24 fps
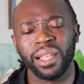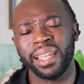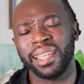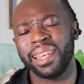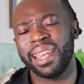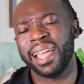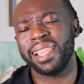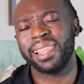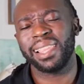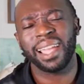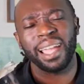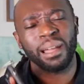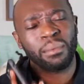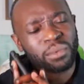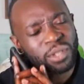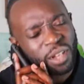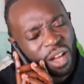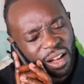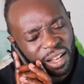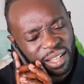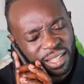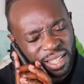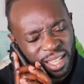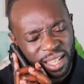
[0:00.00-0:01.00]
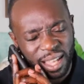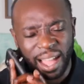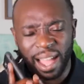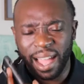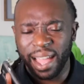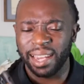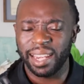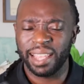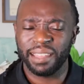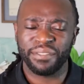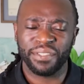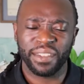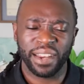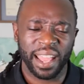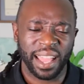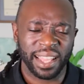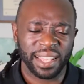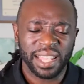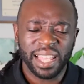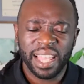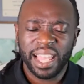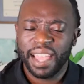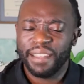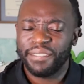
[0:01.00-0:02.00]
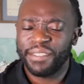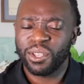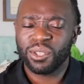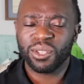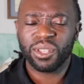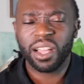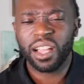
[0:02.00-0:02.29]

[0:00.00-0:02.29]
and act like I'm talking to God if it feels